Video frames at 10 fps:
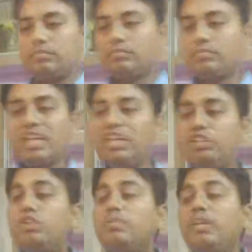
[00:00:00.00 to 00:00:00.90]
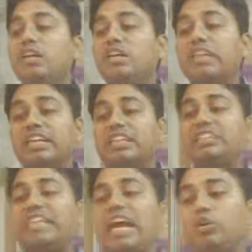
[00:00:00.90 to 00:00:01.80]
He should be lurking in the
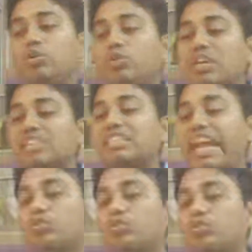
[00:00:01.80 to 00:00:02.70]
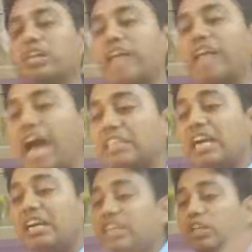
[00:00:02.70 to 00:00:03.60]
shadow, sliding through grass near the
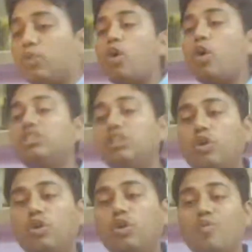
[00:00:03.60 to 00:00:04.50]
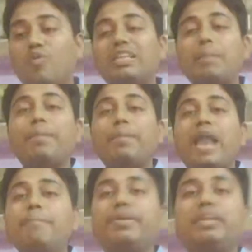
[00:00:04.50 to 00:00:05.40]
water hole where the plump
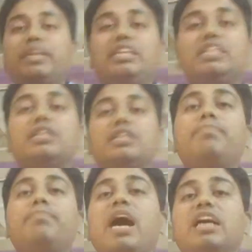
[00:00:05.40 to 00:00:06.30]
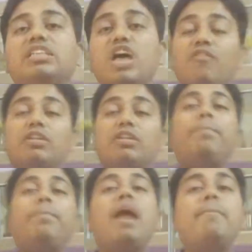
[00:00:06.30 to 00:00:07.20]
deer pass. Where the
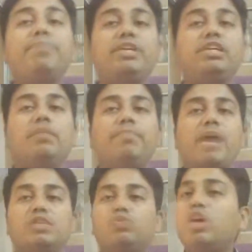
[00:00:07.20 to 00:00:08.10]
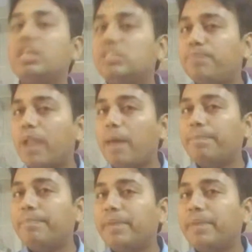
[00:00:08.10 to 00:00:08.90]
plump deer pass. What does plump mean?